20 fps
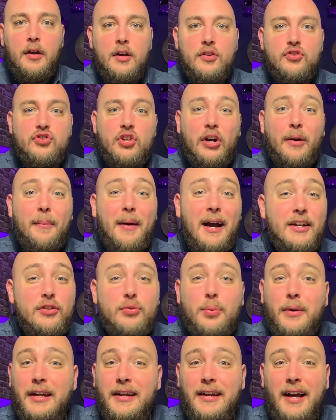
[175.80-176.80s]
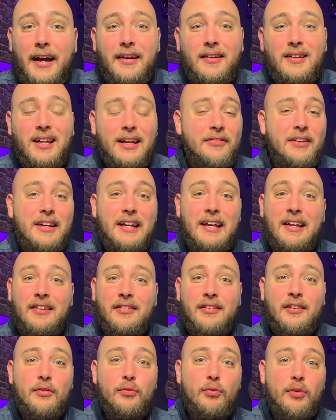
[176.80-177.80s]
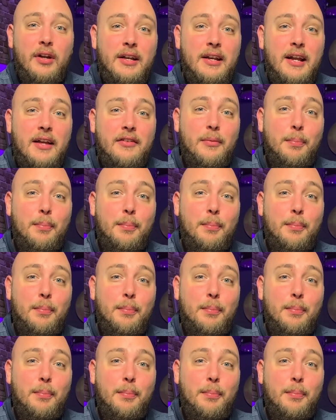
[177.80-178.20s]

Jeremiah twenty-nine eleven isn't written as